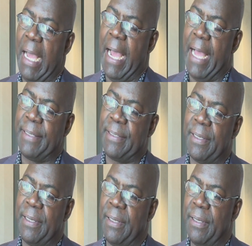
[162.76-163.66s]
has
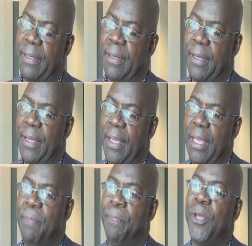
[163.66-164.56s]
a
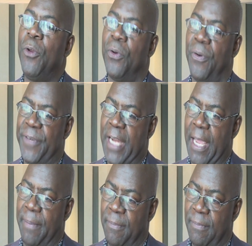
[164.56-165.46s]
period of
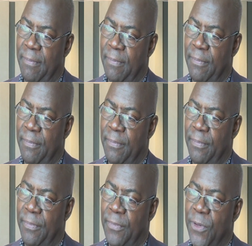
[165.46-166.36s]
time
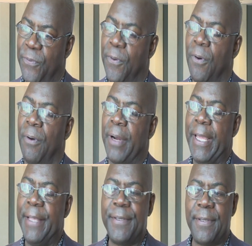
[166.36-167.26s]
for
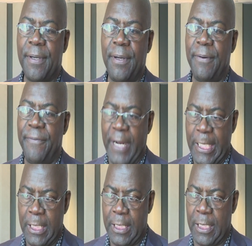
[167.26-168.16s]
its
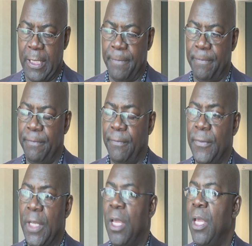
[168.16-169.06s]
validity.
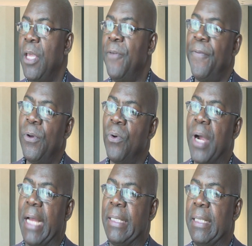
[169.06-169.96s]
If we
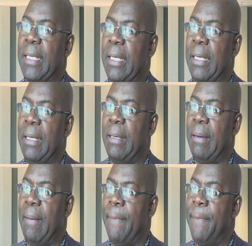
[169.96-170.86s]
look at
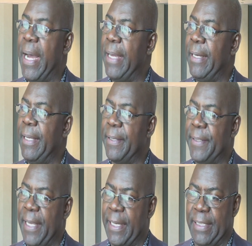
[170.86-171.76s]
mining
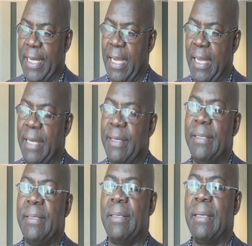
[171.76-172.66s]
sector, and
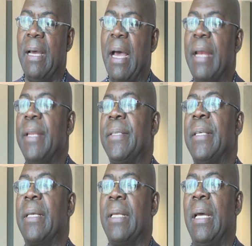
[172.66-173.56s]
these are the
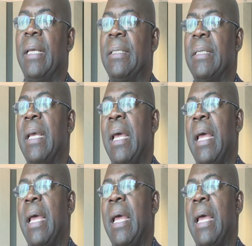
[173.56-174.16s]
sectors